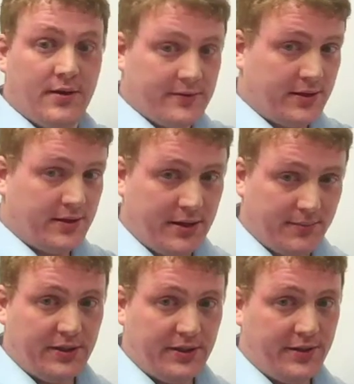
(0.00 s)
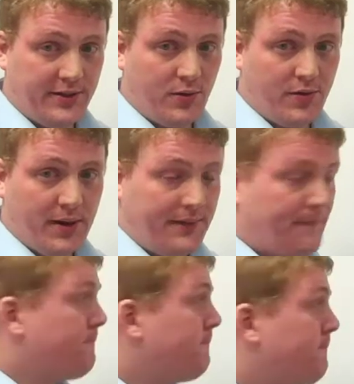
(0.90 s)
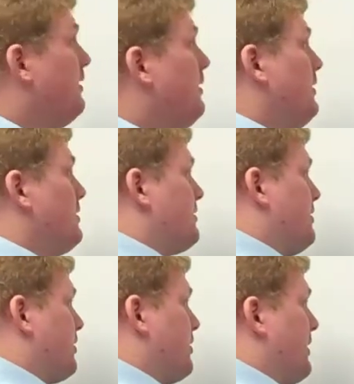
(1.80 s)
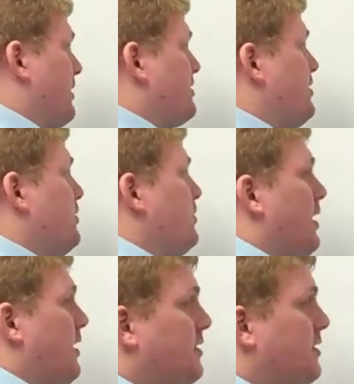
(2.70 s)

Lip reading: They're going to completely ignore the mic. They're going to execute a